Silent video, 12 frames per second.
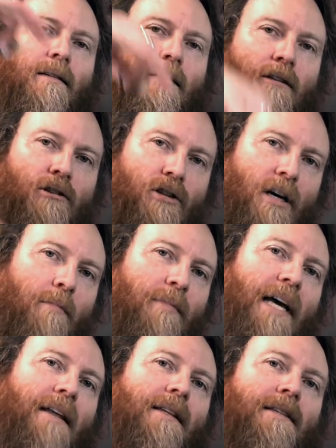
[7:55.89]
to jump
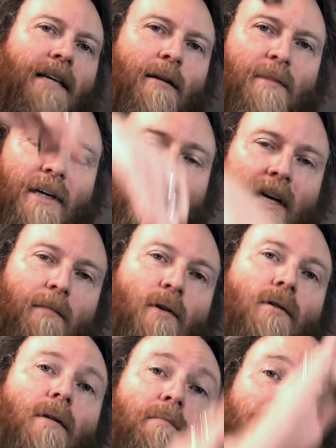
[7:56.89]
at the same time
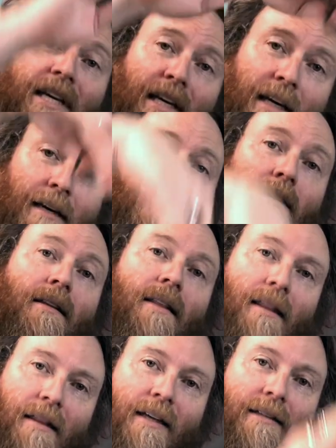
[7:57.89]
or be
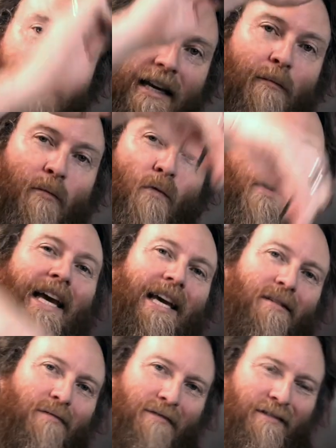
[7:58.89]
the same
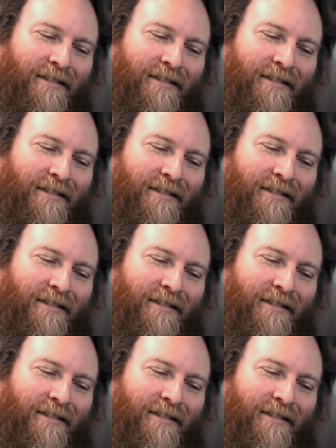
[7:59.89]
wave.